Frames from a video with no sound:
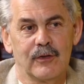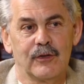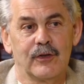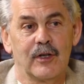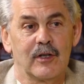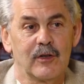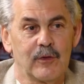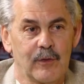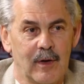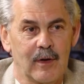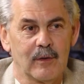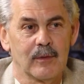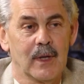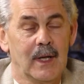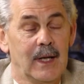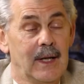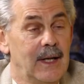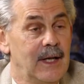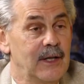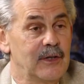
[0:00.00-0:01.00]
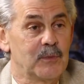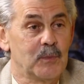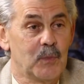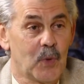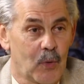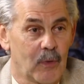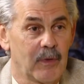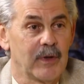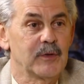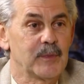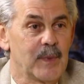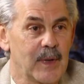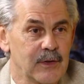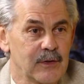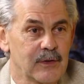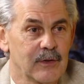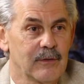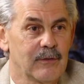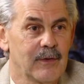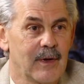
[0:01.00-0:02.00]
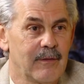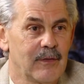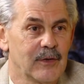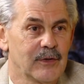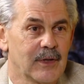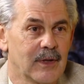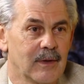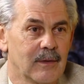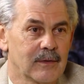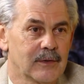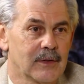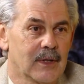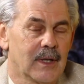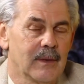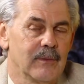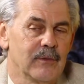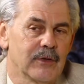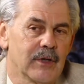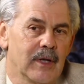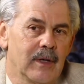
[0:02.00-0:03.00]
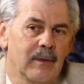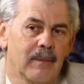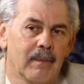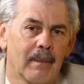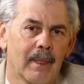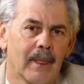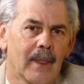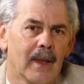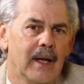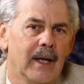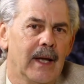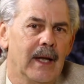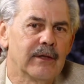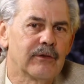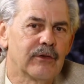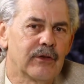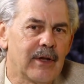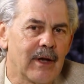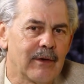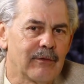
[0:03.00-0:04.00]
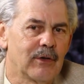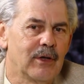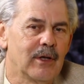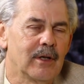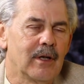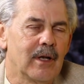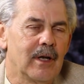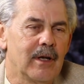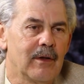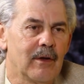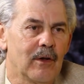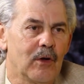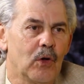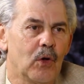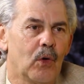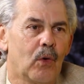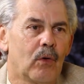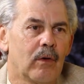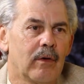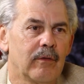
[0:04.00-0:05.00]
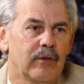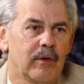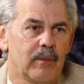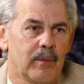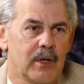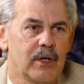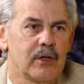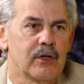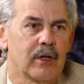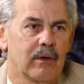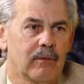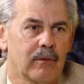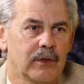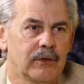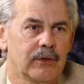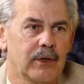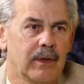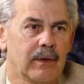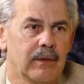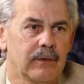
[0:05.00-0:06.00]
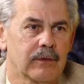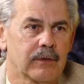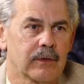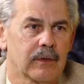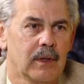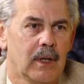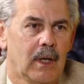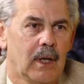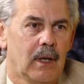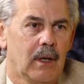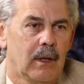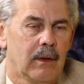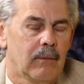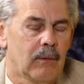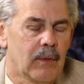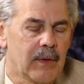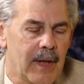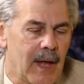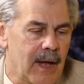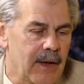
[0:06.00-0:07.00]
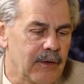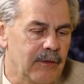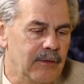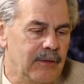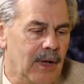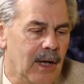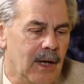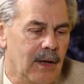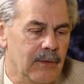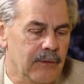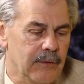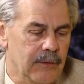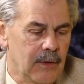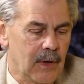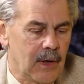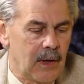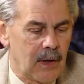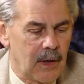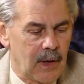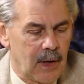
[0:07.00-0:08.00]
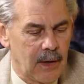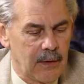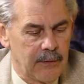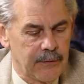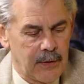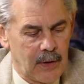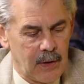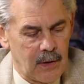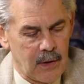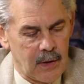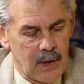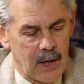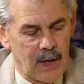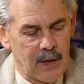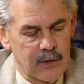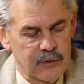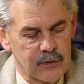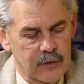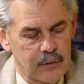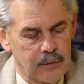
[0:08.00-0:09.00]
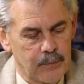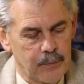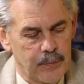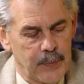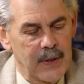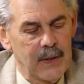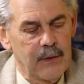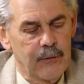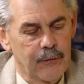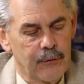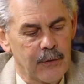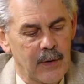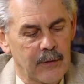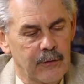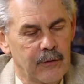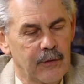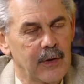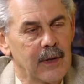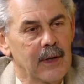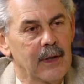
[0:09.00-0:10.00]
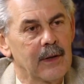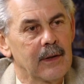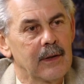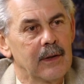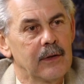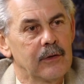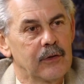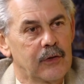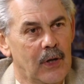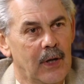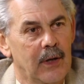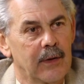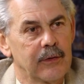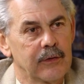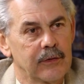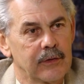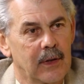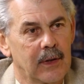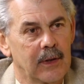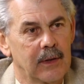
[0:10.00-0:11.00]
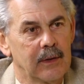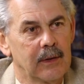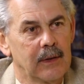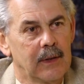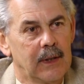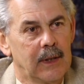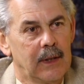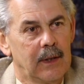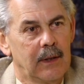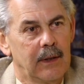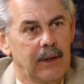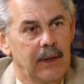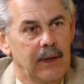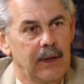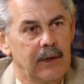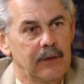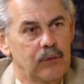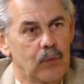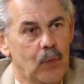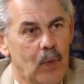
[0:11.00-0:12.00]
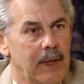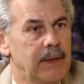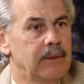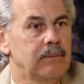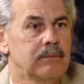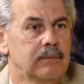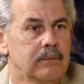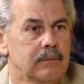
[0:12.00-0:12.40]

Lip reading: 6 valves, it's more expensive every single time. So it's definitely the law of diminishing returns. Without a doubt, the last big frontier in car design is weight.